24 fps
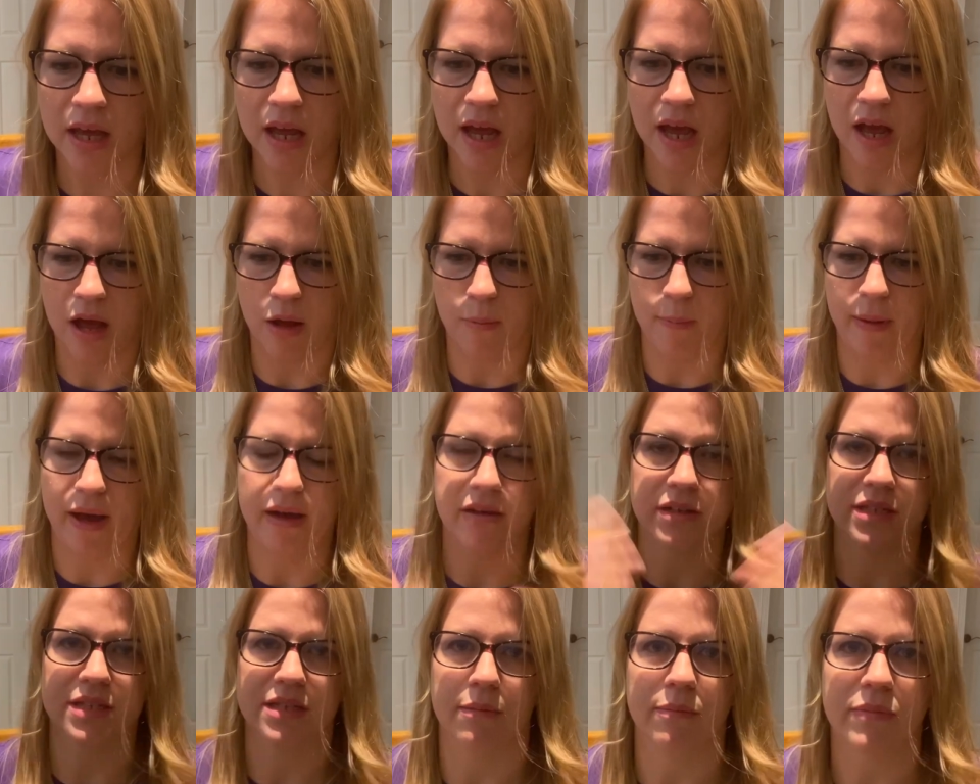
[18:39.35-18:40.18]

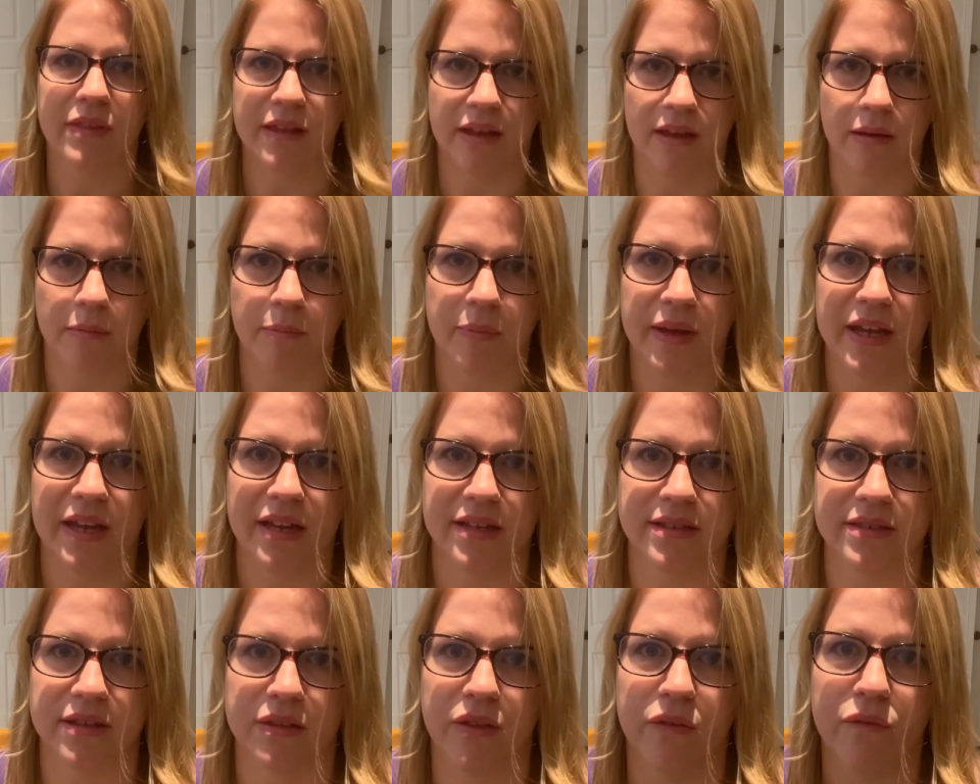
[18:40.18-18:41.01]
about something
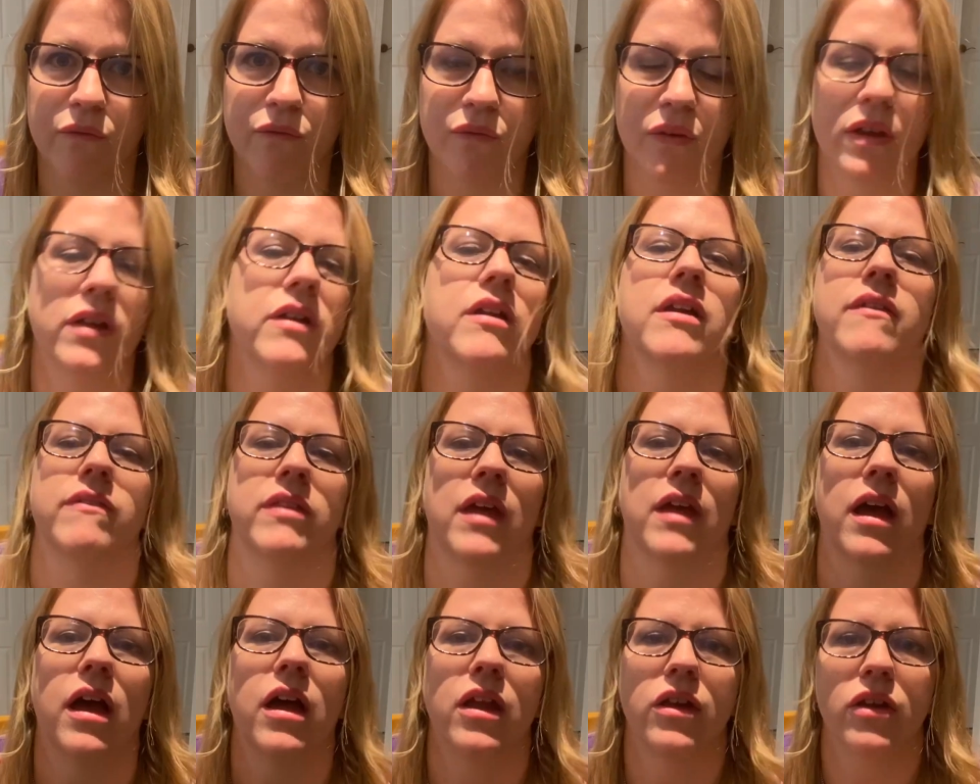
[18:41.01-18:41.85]
because of the fear of
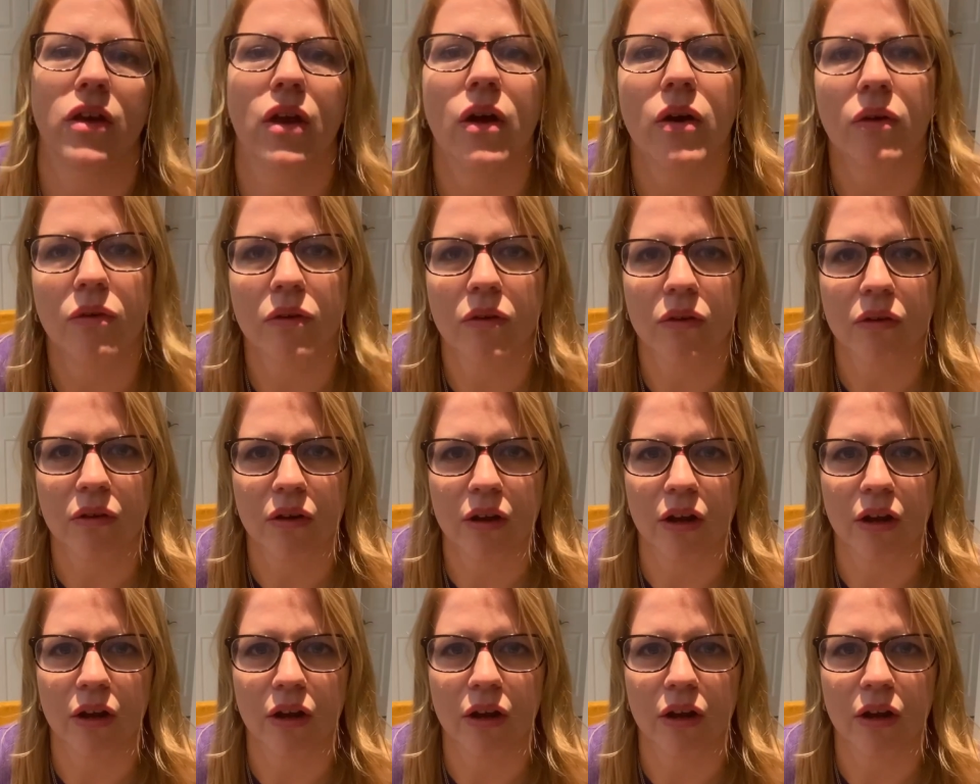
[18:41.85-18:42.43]
the unknown.